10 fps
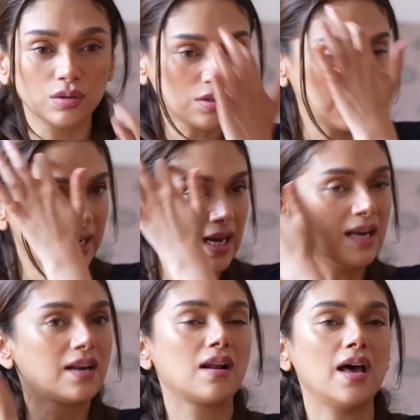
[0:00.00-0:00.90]
also like
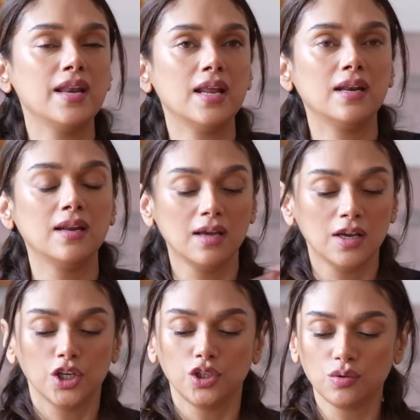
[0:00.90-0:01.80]
I'll run and
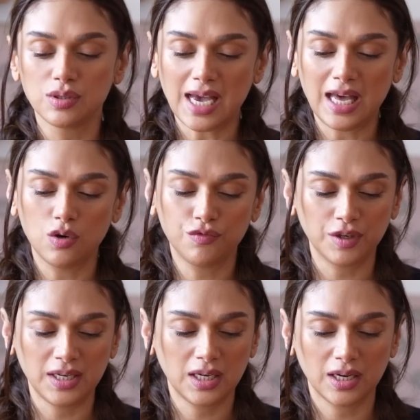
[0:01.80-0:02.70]
use aloe
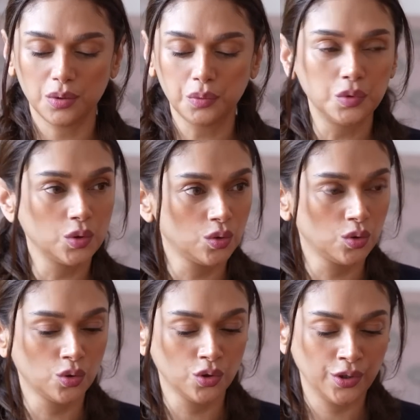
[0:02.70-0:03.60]
for any kind of
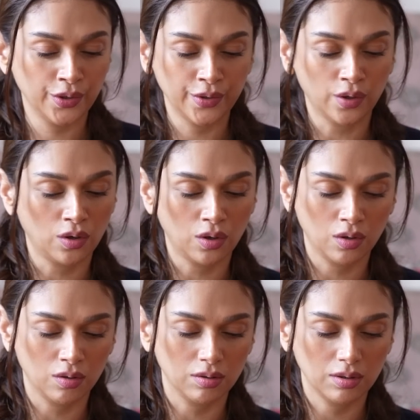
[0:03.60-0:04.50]
wound
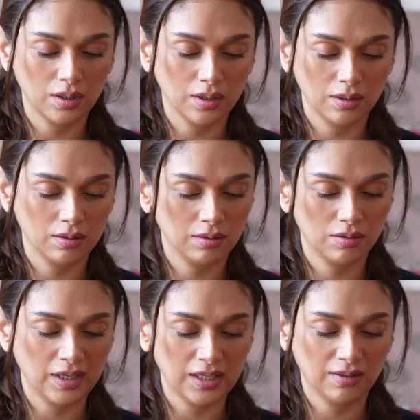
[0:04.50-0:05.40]
or
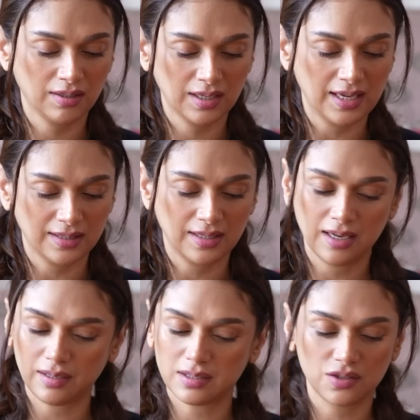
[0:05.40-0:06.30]
you know anything like
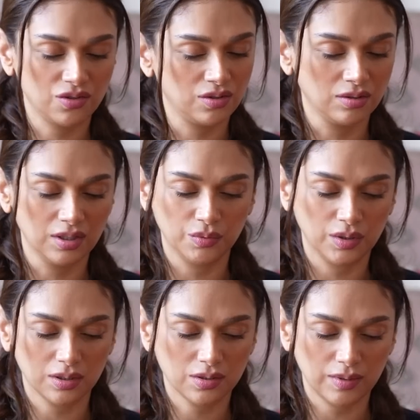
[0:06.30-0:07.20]
that because it really
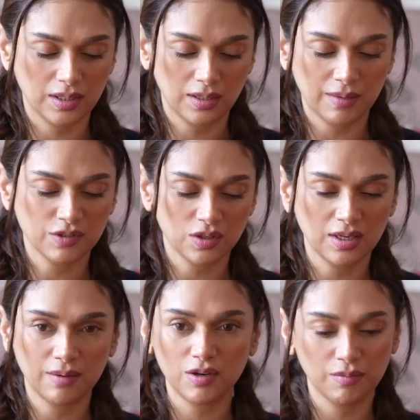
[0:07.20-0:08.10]
works well. I'm
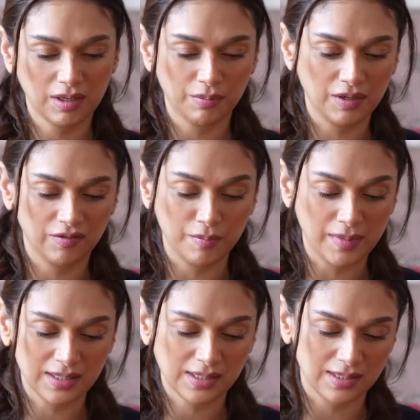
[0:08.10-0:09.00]
sorry, I'm going to make a bit of a
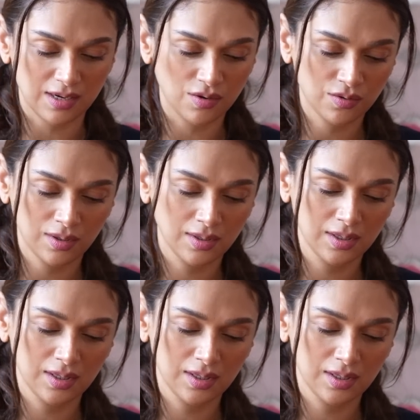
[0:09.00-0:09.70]
mess now.